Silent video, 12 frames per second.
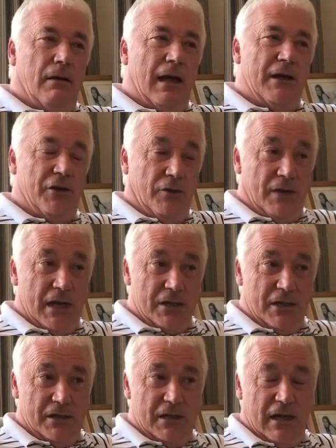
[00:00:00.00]
I do the
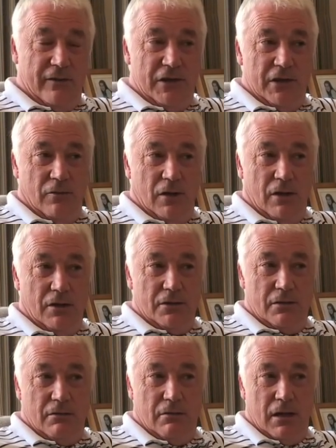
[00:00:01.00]
National Television
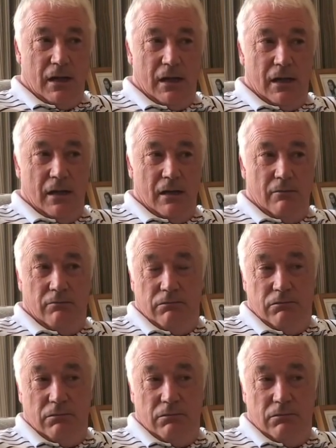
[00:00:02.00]
Awards. Again,